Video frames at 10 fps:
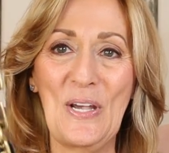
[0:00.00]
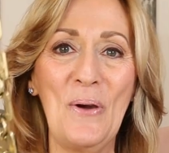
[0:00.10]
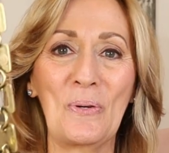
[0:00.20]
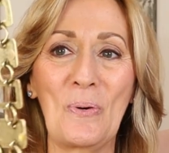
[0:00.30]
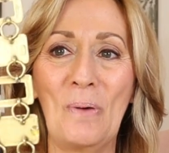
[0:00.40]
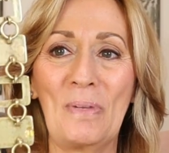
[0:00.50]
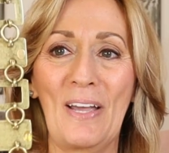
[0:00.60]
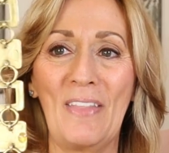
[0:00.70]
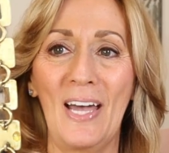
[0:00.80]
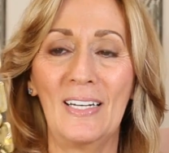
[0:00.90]
Don't quote me
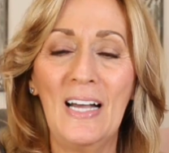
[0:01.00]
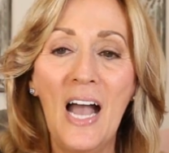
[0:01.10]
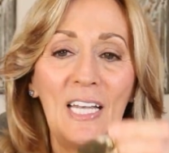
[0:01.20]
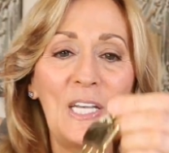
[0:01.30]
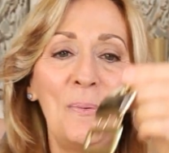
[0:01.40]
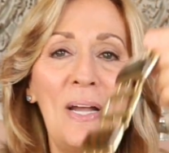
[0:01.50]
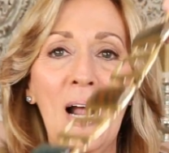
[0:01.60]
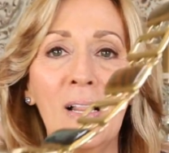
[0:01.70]
on that. You know what?